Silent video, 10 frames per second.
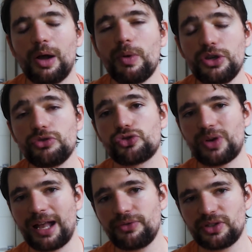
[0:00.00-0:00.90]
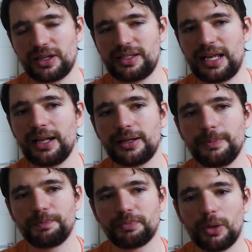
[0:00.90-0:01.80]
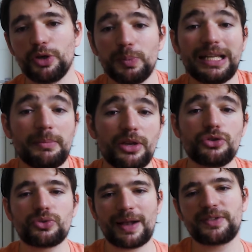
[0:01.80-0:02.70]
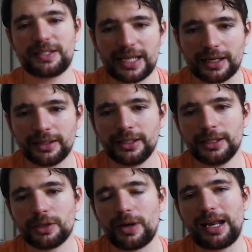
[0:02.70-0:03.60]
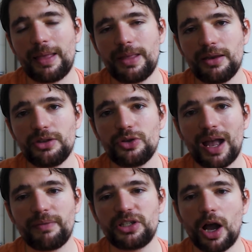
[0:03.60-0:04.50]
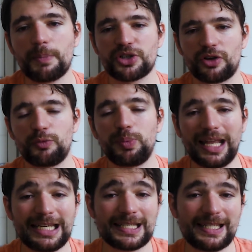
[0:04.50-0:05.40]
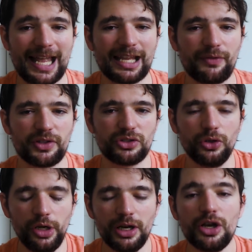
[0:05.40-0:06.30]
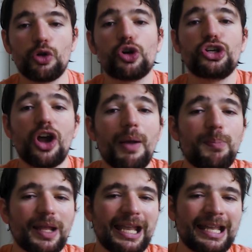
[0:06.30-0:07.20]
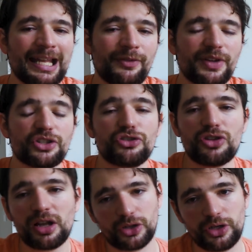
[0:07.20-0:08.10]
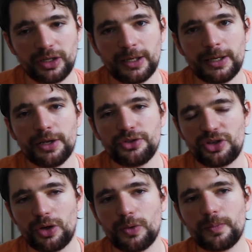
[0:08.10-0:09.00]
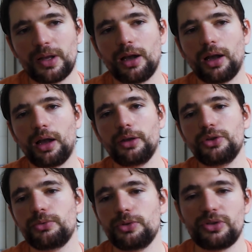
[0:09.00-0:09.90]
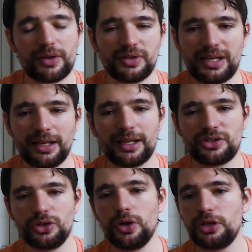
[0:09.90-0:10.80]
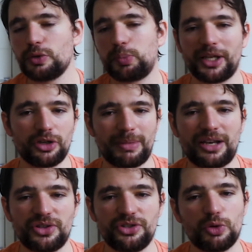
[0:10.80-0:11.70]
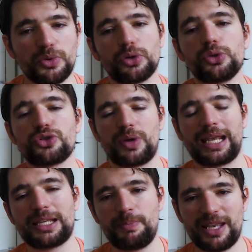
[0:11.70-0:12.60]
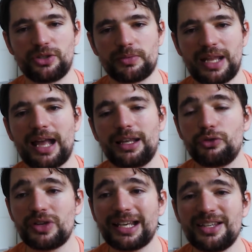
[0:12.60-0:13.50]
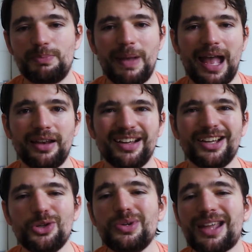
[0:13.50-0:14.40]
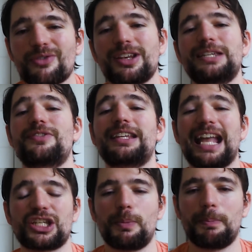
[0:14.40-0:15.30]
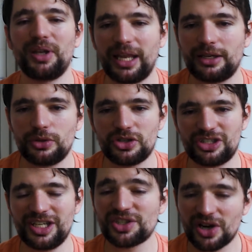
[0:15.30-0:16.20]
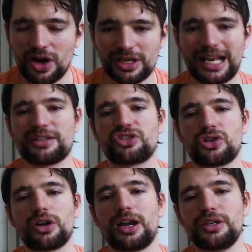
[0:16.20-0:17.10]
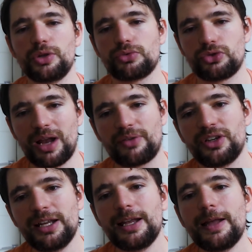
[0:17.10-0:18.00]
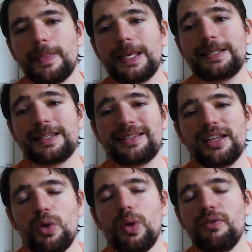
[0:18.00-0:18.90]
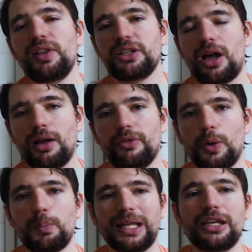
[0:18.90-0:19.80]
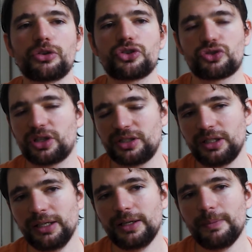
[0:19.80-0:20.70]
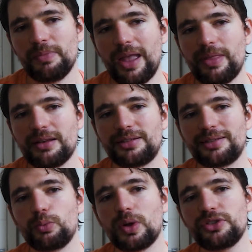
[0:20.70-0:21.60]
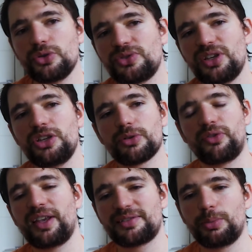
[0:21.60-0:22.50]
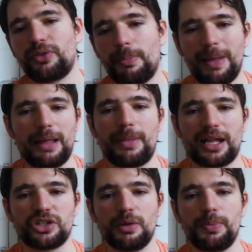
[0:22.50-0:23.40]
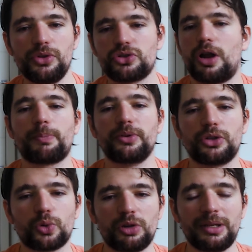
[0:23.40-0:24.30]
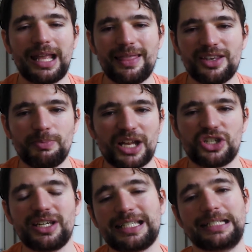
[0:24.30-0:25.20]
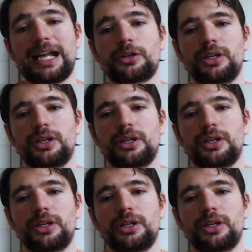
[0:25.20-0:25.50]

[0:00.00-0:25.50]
When you draft a deck, when you play Limited, you draft a deck, right? And then you have the option of playing this deck if it's good, or not playing it if it's not good. So you draft a deck, it's good, you play your matches, you win or lose rankings based on that. If your deck is bad, you never even get to play it. You just discard it and start a new draft. This is the equivalent of, playing Constricted, and then once you see you're faced with a bad matchup, you drop from the tournament and this match doesn't count.